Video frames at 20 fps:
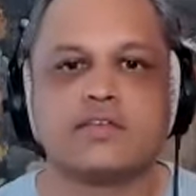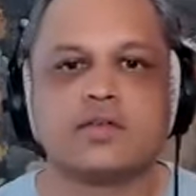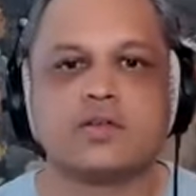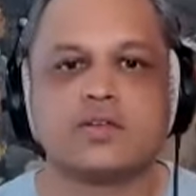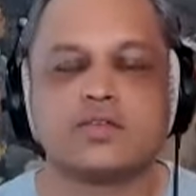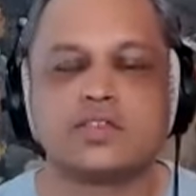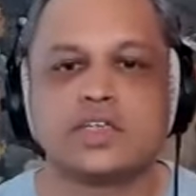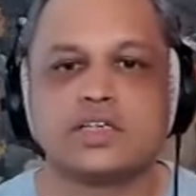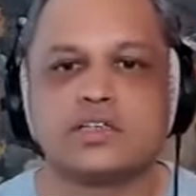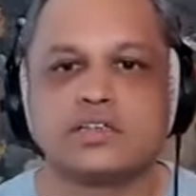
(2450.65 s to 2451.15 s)
All of a
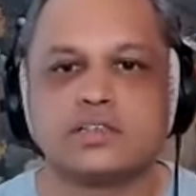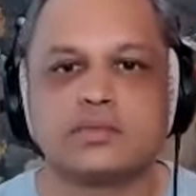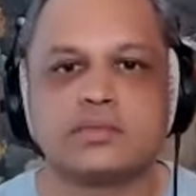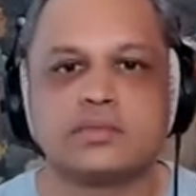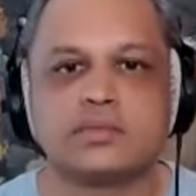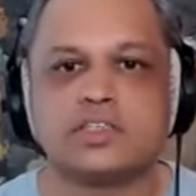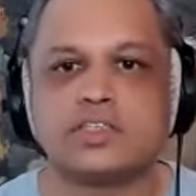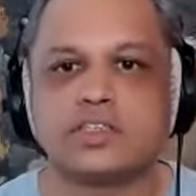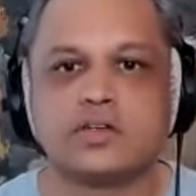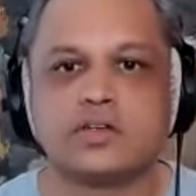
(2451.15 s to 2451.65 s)
sudden
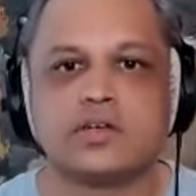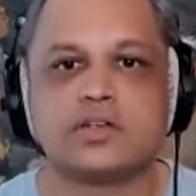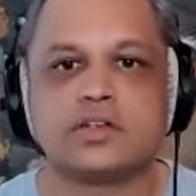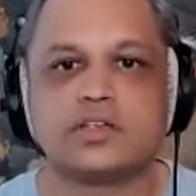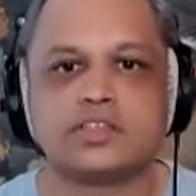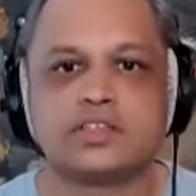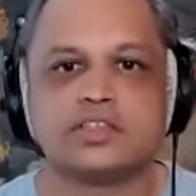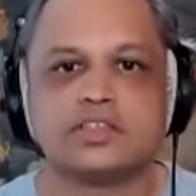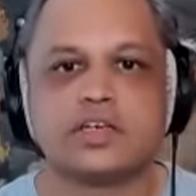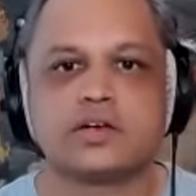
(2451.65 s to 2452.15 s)
somebody said, oh, there's
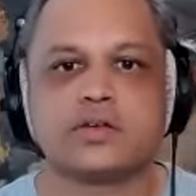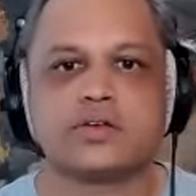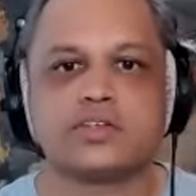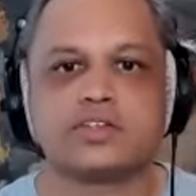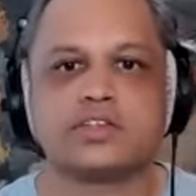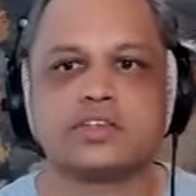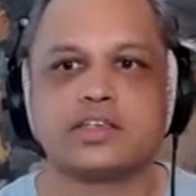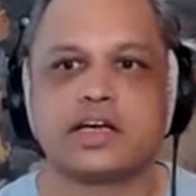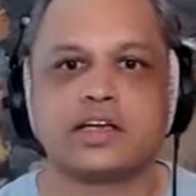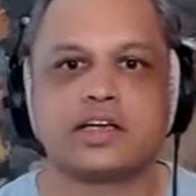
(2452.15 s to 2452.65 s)
a terrorist
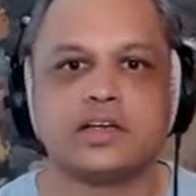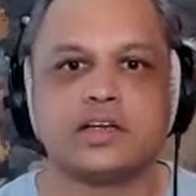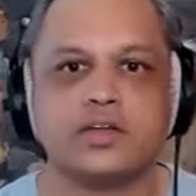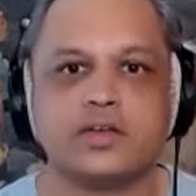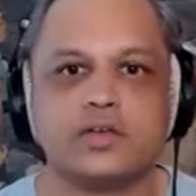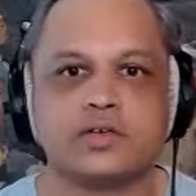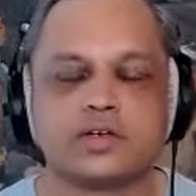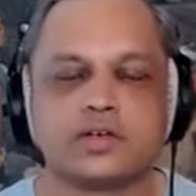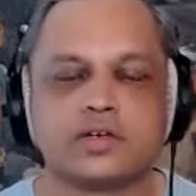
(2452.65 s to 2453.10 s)
attack in New York.